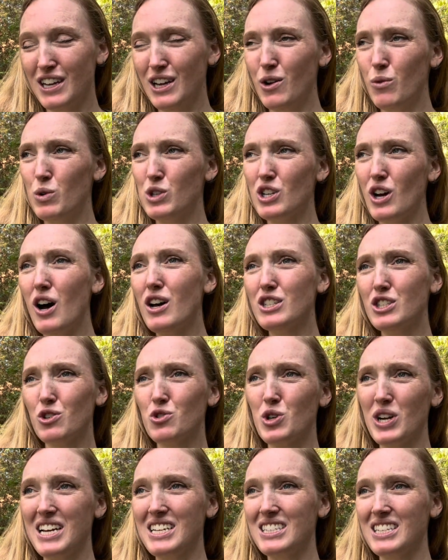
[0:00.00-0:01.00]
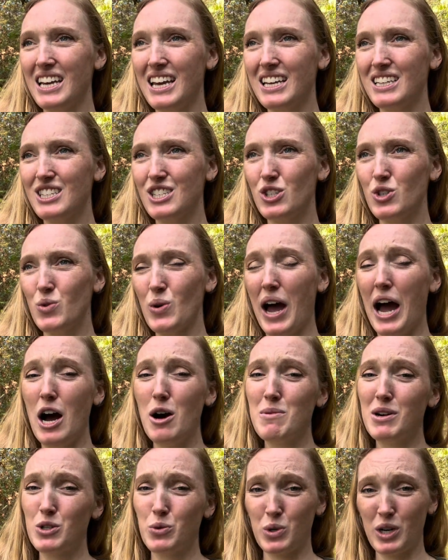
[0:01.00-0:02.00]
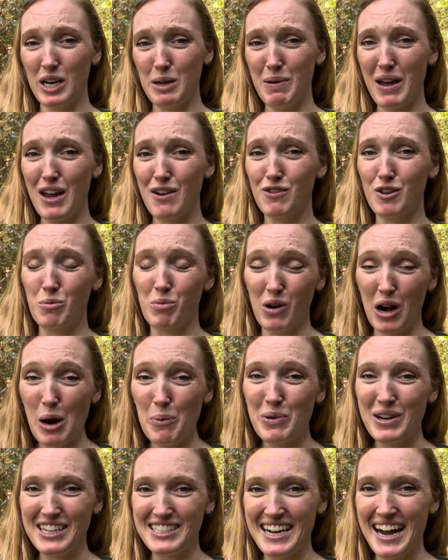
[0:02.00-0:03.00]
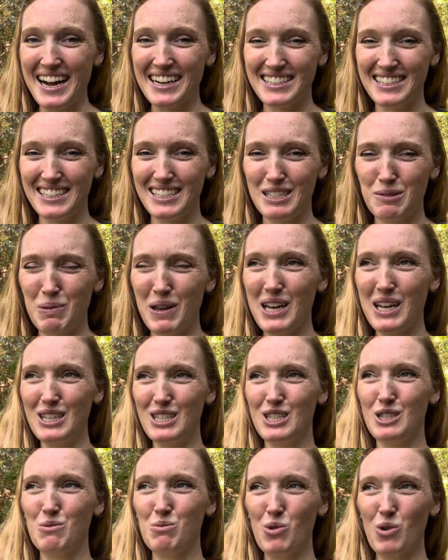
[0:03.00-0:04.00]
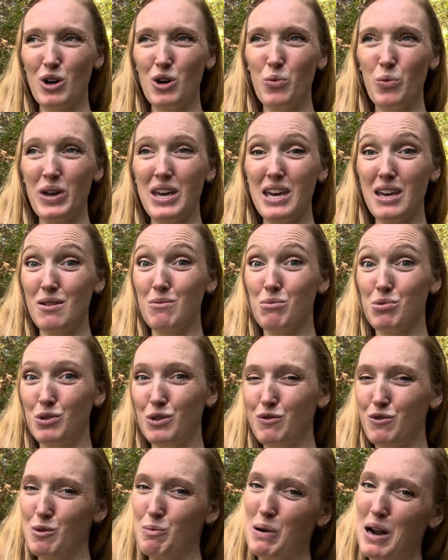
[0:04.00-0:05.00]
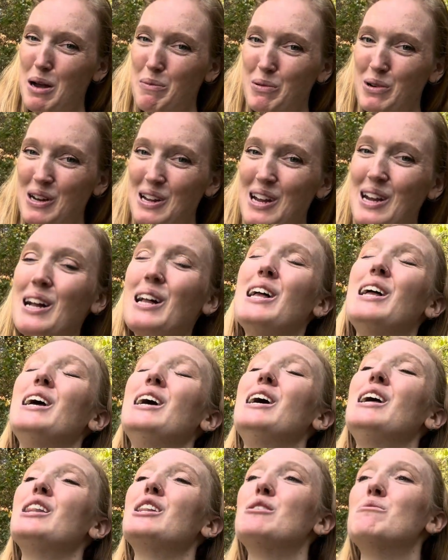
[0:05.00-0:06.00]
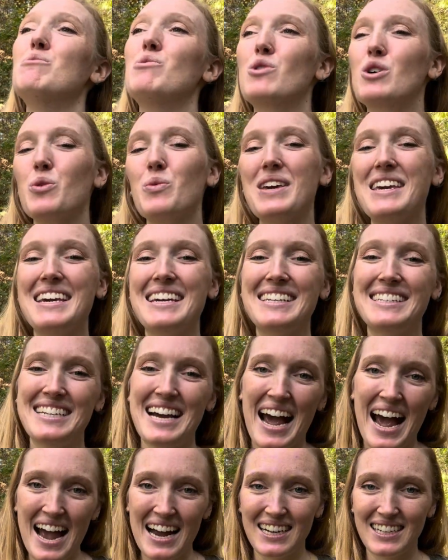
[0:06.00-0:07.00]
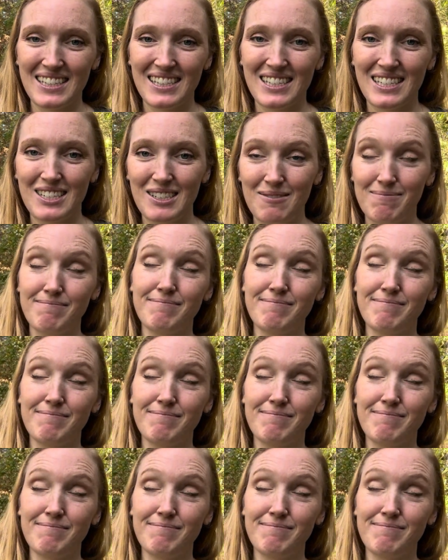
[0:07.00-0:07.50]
Which also translates to how much we're going to pay for property taxes, because the more we improve the property, the more we get taxed.